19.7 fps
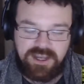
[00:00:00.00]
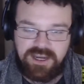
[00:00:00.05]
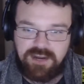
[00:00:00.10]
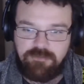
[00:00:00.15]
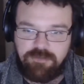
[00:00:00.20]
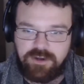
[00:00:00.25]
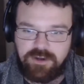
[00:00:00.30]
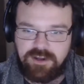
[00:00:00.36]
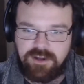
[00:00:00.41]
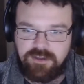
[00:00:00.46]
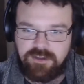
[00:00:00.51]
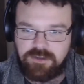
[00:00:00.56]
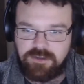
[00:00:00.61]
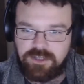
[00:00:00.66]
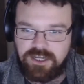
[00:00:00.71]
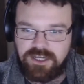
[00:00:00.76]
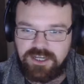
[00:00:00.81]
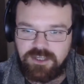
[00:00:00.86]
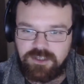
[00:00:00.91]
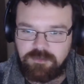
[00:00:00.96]
every
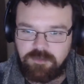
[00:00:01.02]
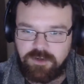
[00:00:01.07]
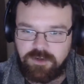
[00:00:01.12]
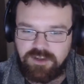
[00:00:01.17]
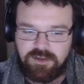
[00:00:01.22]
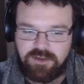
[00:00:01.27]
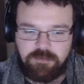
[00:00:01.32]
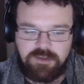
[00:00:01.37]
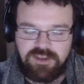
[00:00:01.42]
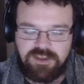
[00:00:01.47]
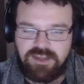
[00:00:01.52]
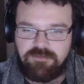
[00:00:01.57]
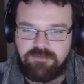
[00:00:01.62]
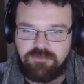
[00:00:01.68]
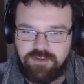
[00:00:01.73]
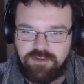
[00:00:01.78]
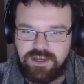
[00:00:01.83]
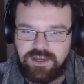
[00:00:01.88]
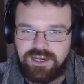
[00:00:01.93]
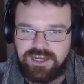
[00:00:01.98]
edition because it was never
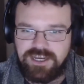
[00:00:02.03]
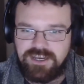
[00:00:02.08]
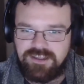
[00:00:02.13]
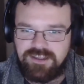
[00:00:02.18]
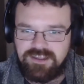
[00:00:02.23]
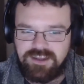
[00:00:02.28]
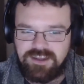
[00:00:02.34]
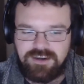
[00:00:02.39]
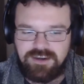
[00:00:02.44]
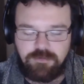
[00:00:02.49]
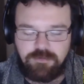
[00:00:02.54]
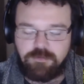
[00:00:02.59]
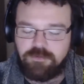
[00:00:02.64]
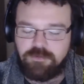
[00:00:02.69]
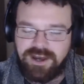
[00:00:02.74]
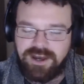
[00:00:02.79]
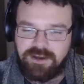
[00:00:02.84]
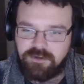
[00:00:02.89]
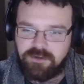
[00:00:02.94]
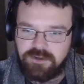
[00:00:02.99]
really considered all
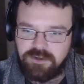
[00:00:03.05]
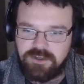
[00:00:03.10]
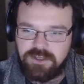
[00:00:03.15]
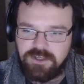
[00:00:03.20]
that good.